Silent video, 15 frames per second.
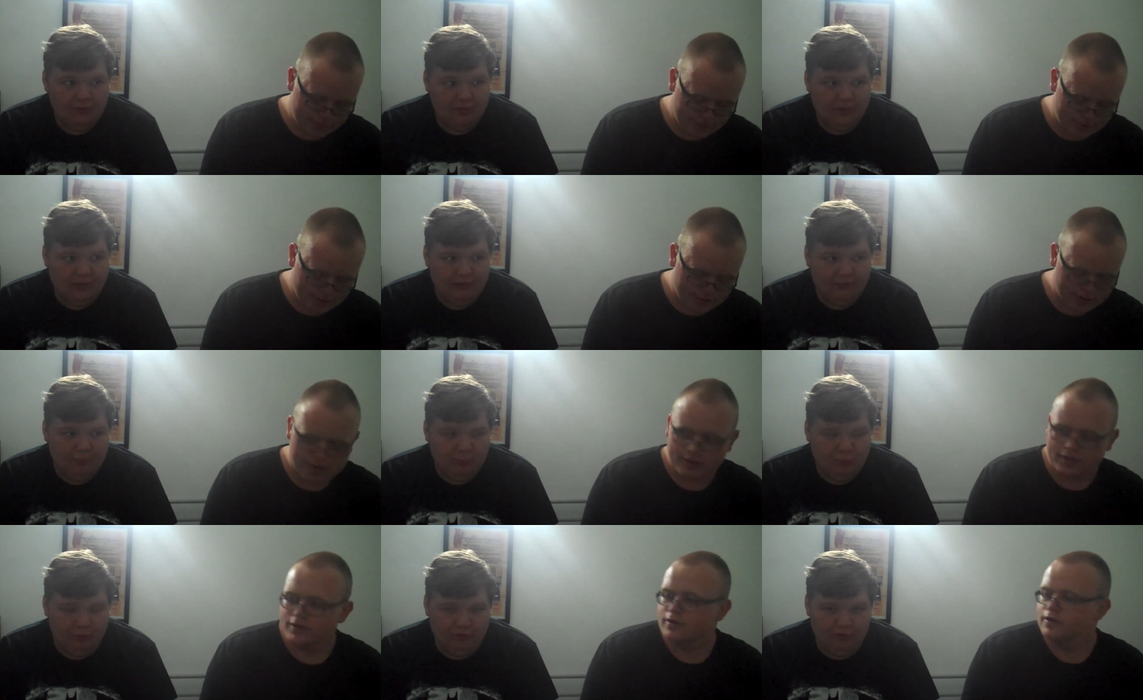Speaker 1: of a
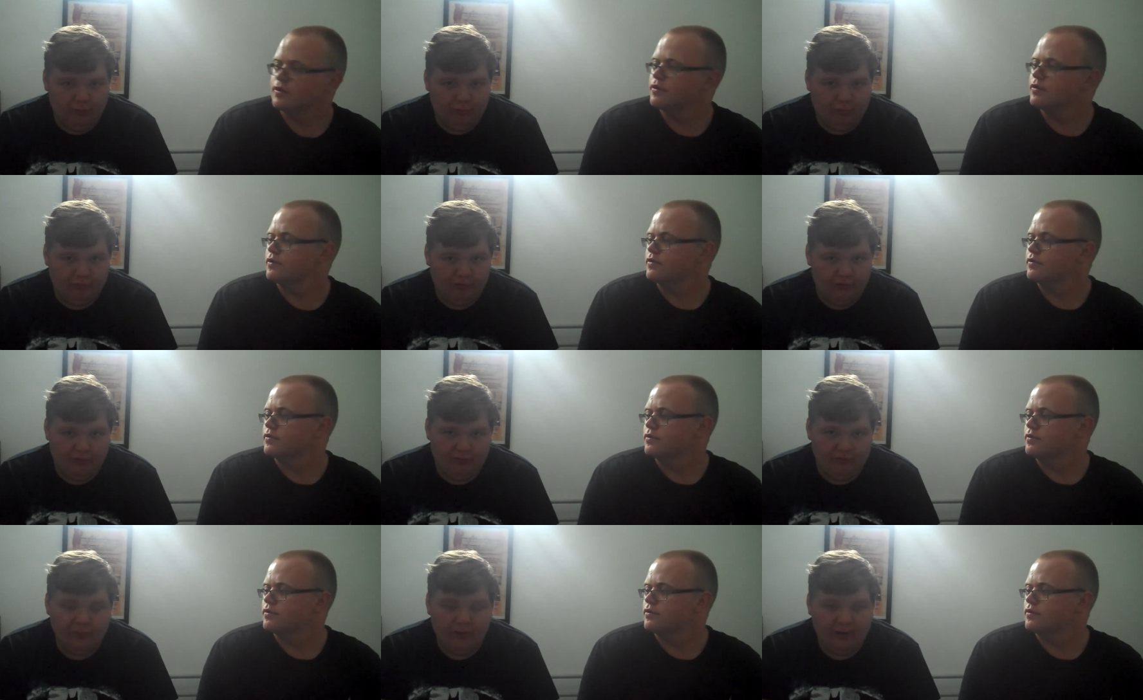producer or
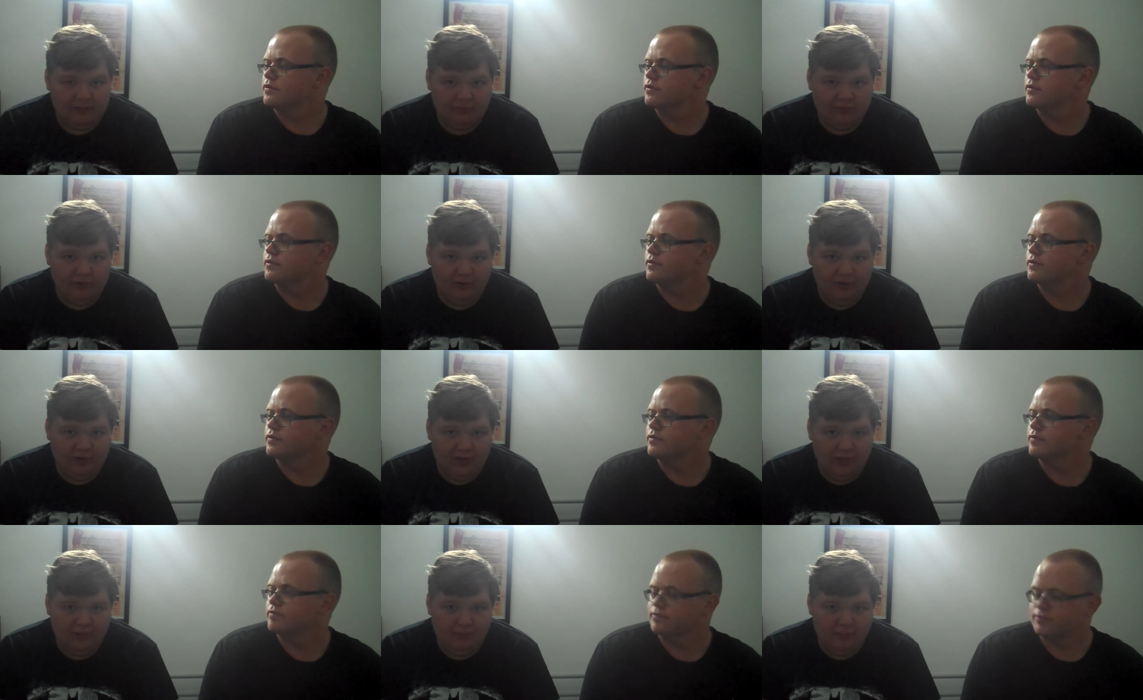director
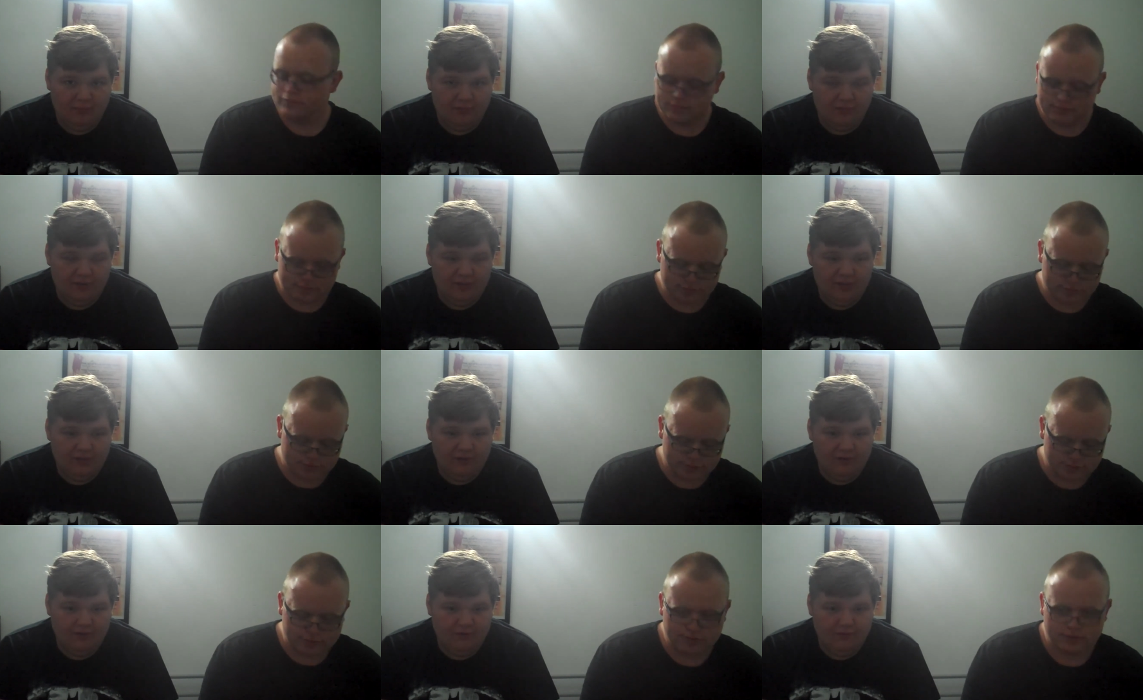named
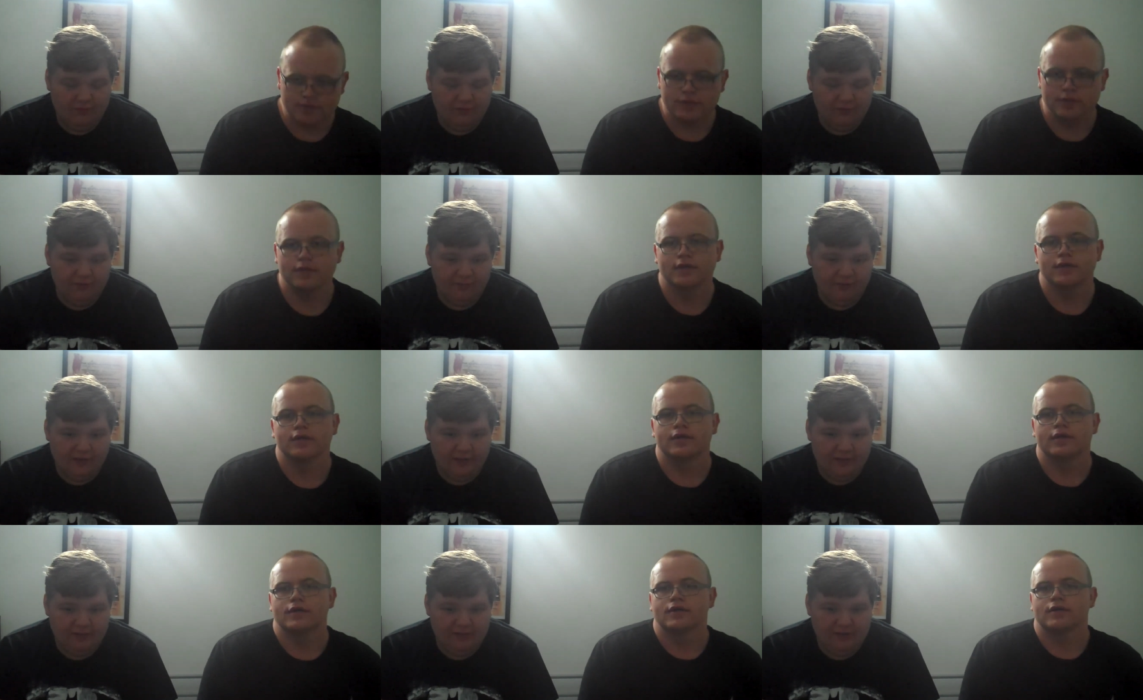Neil
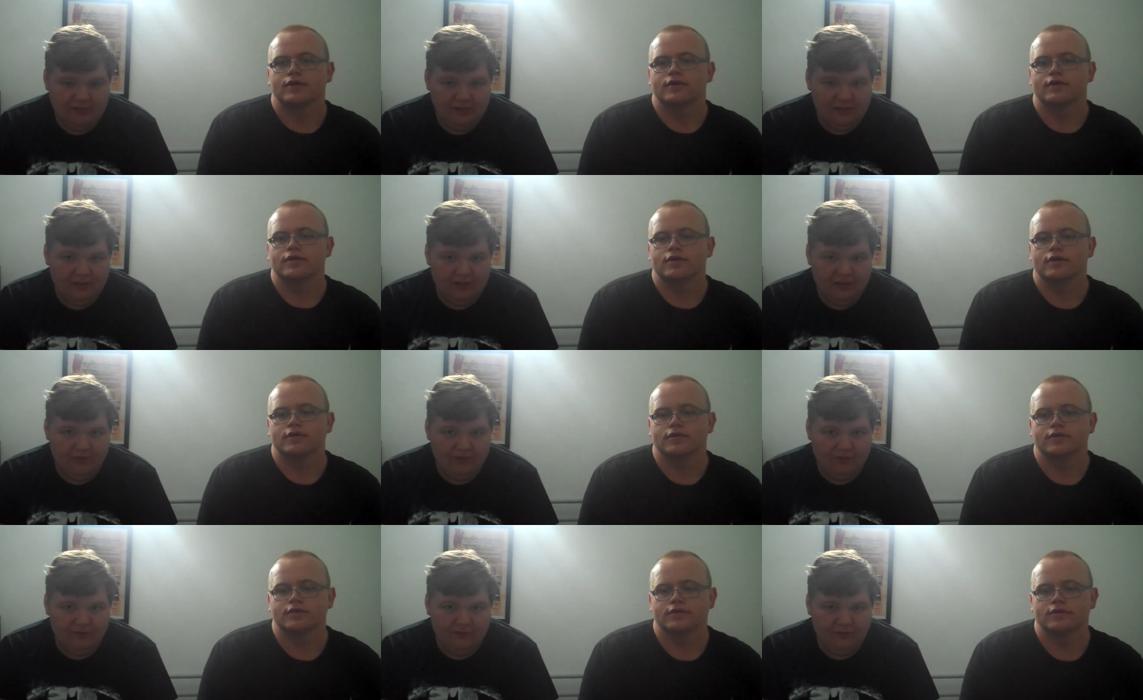
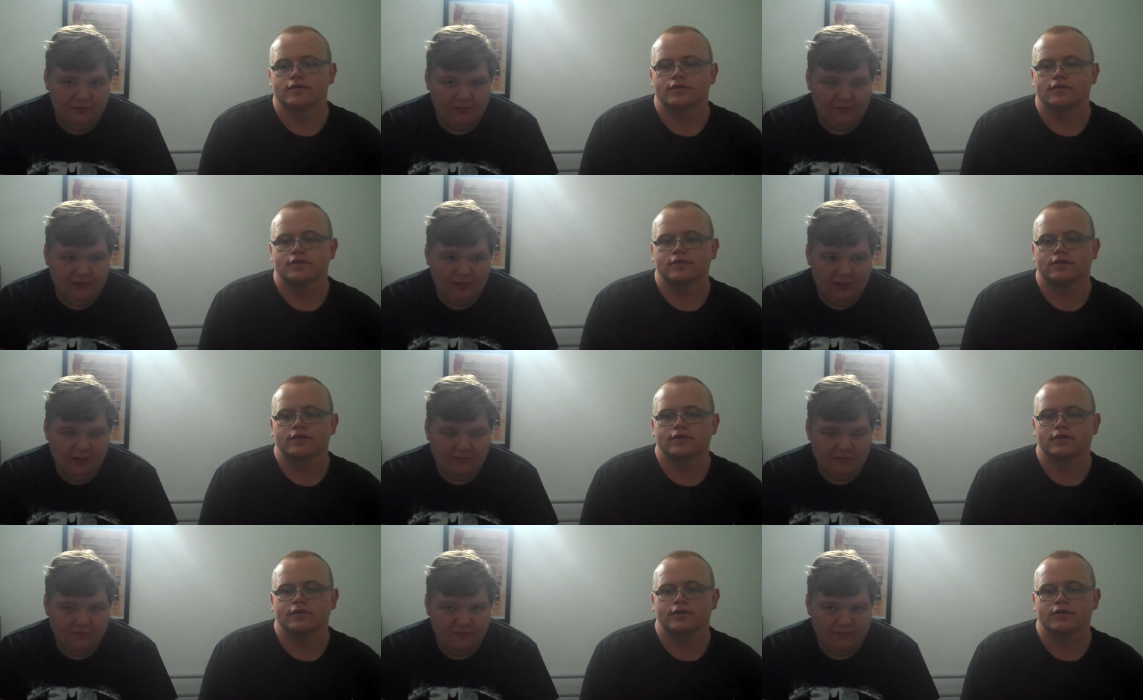Franquinez
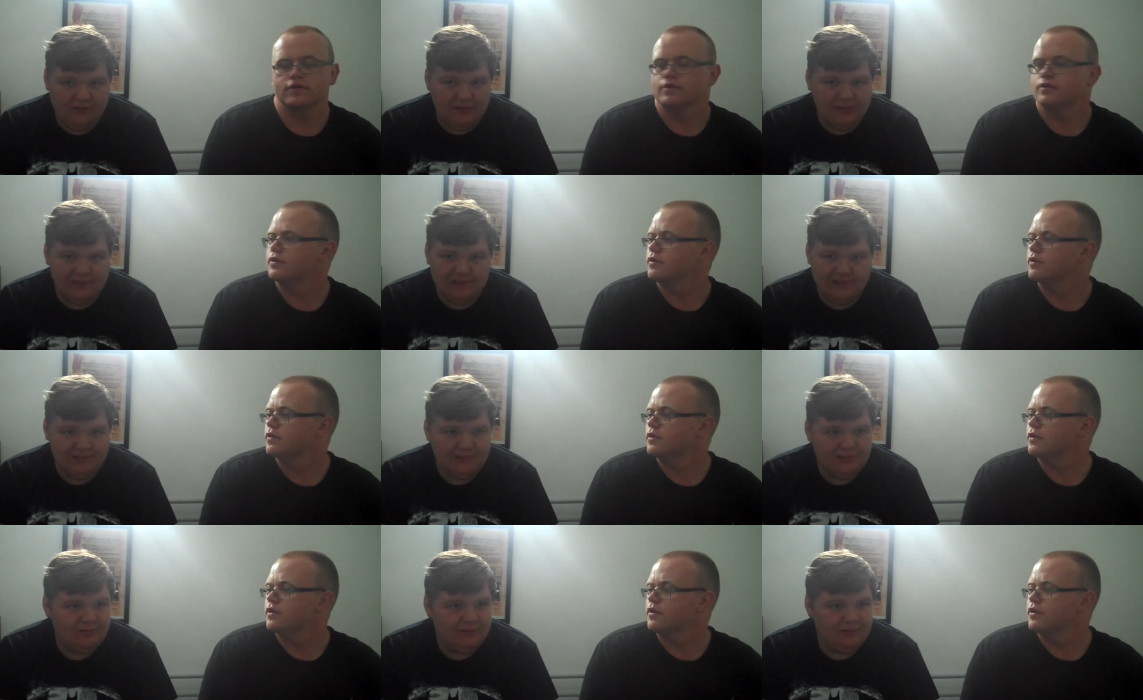Fiel.